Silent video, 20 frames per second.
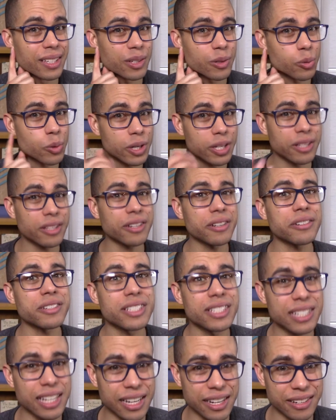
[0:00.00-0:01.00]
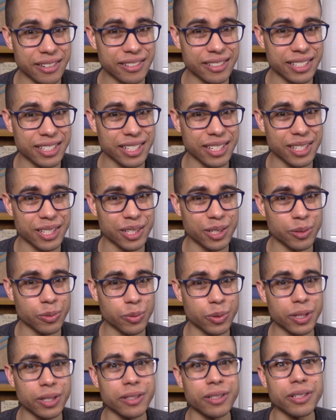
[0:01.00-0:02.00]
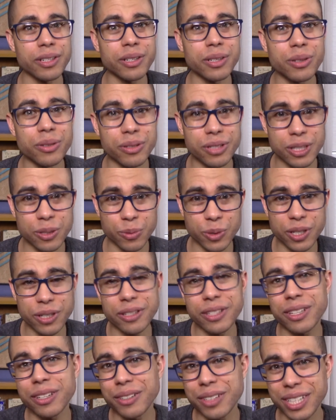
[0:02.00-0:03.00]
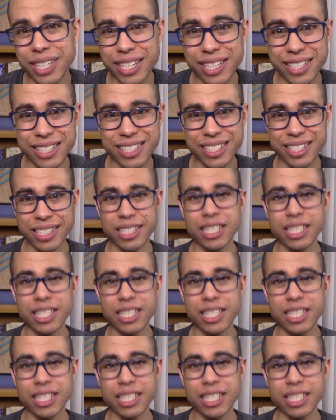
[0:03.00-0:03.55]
What are their desires? What are their goals? What are their needs?